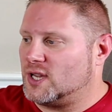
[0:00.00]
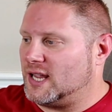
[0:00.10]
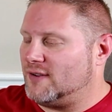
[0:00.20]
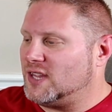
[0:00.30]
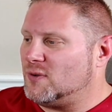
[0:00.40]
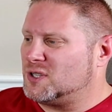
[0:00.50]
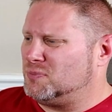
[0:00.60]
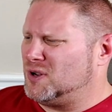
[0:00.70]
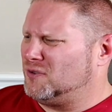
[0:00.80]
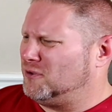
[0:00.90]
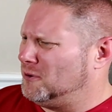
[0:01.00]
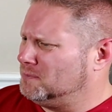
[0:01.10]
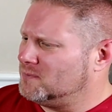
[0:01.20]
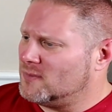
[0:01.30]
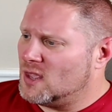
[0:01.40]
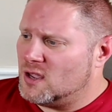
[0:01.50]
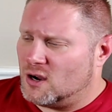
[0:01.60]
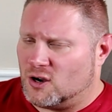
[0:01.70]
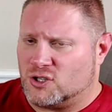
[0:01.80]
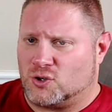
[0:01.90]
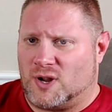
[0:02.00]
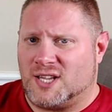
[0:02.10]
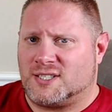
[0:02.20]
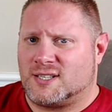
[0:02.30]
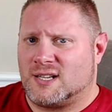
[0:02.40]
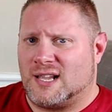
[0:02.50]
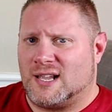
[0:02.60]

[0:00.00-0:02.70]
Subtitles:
Like, everything was beautiful. Her dress